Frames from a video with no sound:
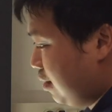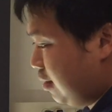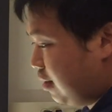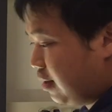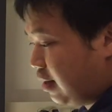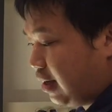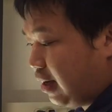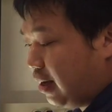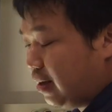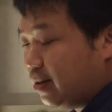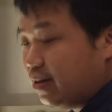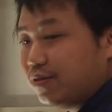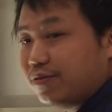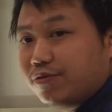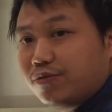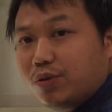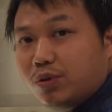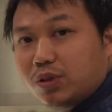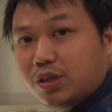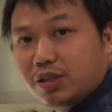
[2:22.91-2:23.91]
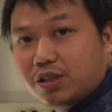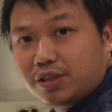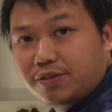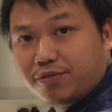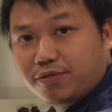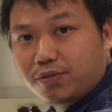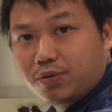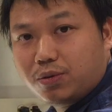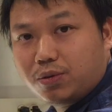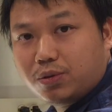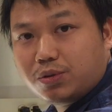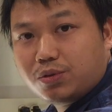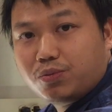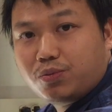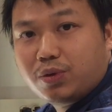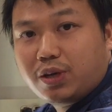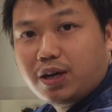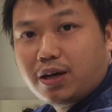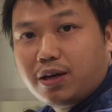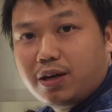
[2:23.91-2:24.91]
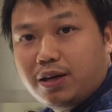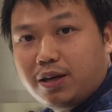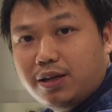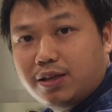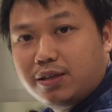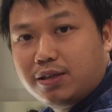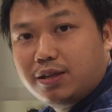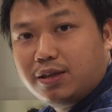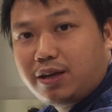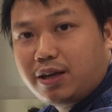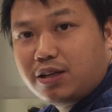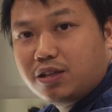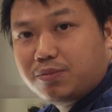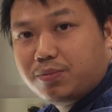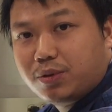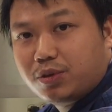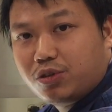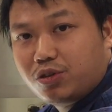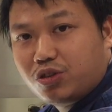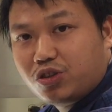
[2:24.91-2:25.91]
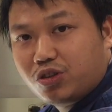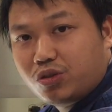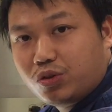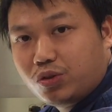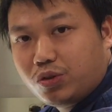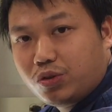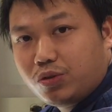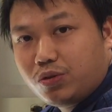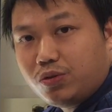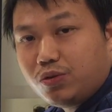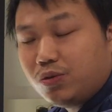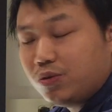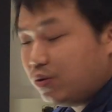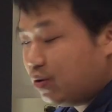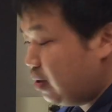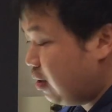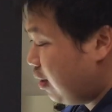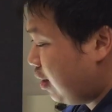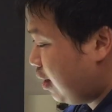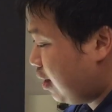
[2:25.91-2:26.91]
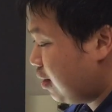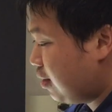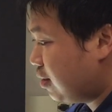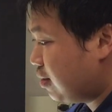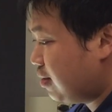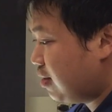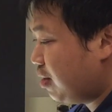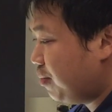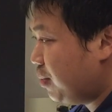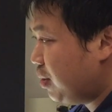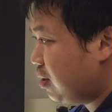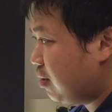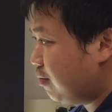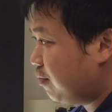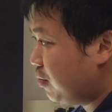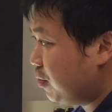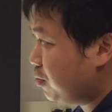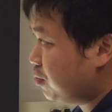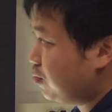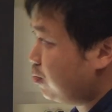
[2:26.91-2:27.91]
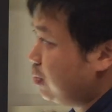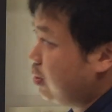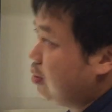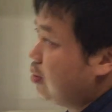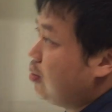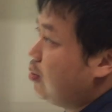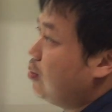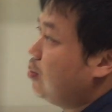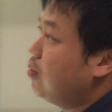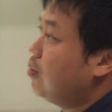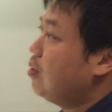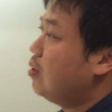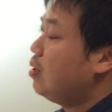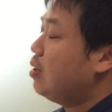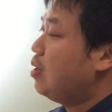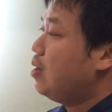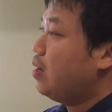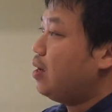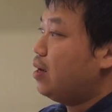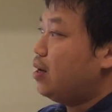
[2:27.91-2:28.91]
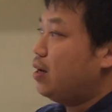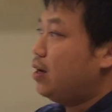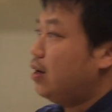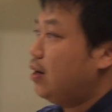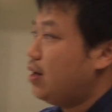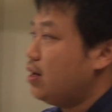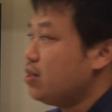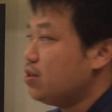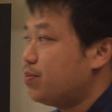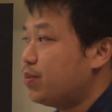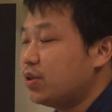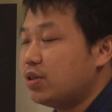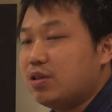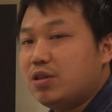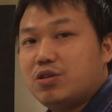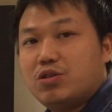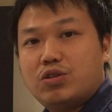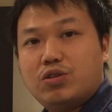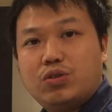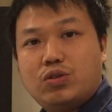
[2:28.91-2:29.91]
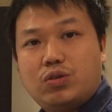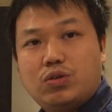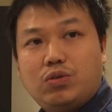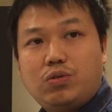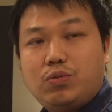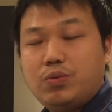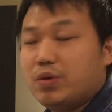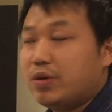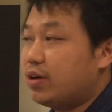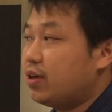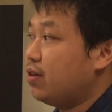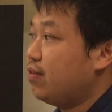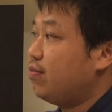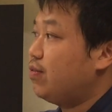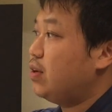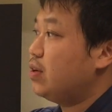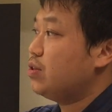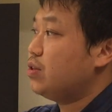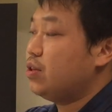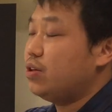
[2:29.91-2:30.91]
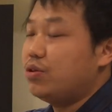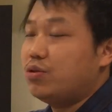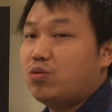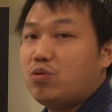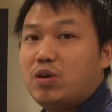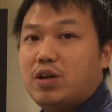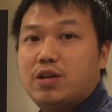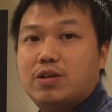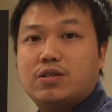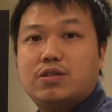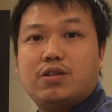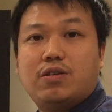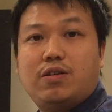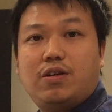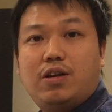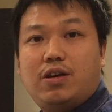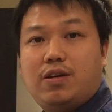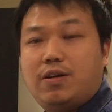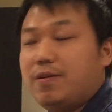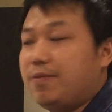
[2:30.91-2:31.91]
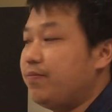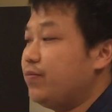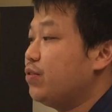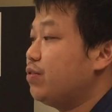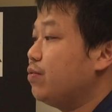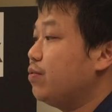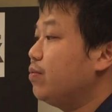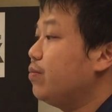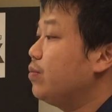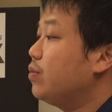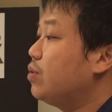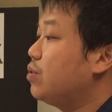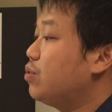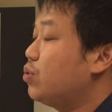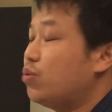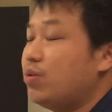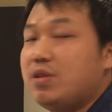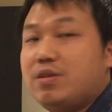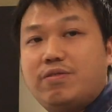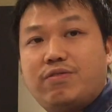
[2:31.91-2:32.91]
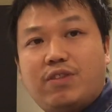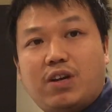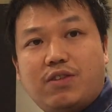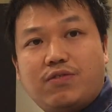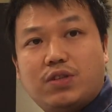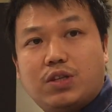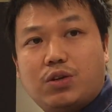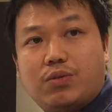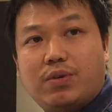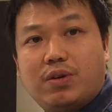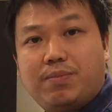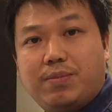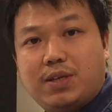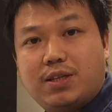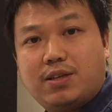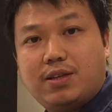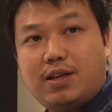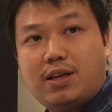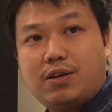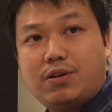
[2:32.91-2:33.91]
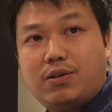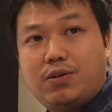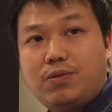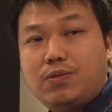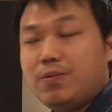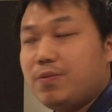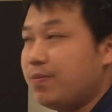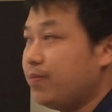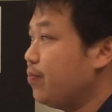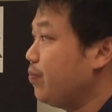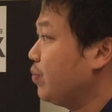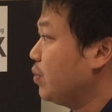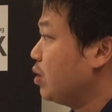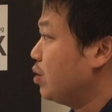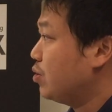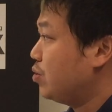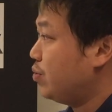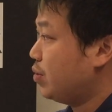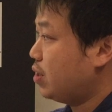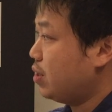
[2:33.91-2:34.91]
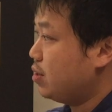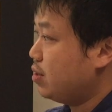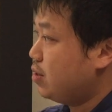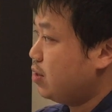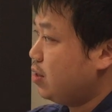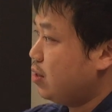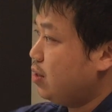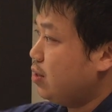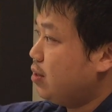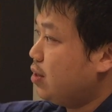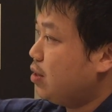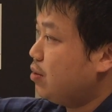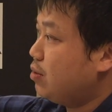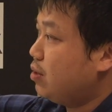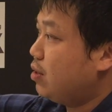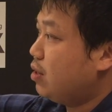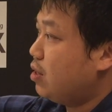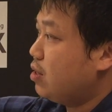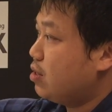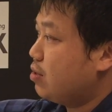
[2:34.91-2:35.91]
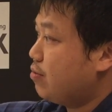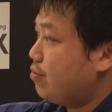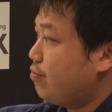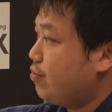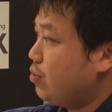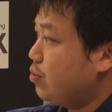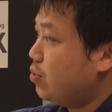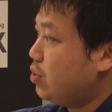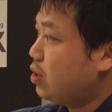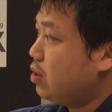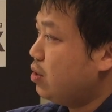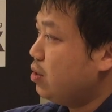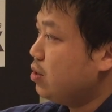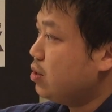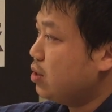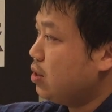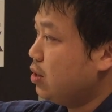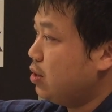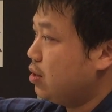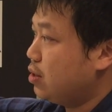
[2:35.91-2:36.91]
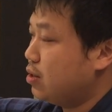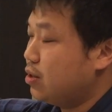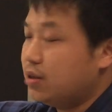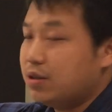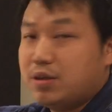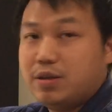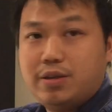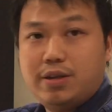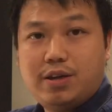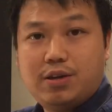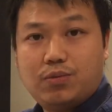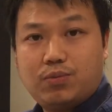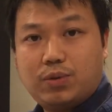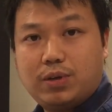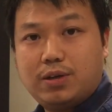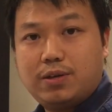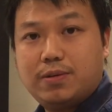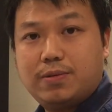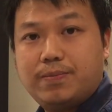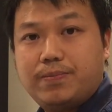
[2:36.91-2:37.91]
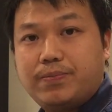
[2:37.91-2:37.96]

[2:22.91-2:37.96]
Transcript: Again, for the default, we are in the lens position 2 and the semi-diffuse window. Lens position 2 will give us around 25-degree emitting angle. So you can see now the light is focused in a certain area.